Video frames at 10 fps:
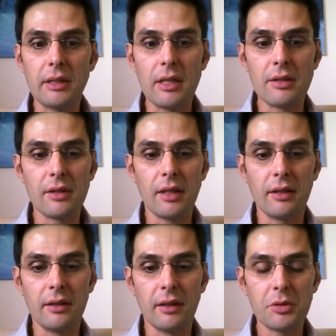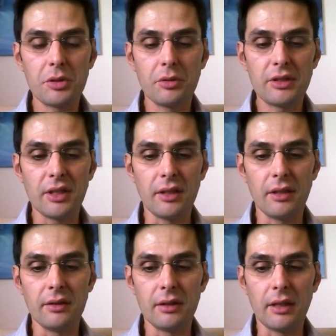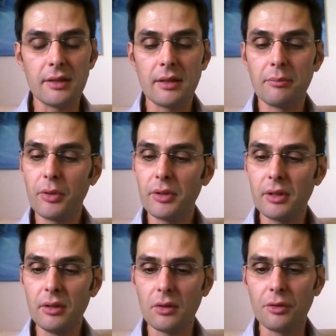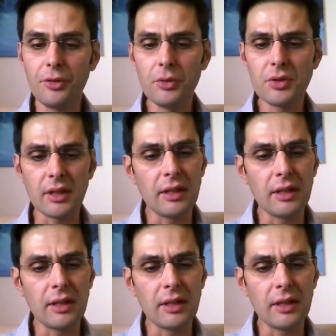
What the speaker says: and I'm sure it's at some point a little confusing.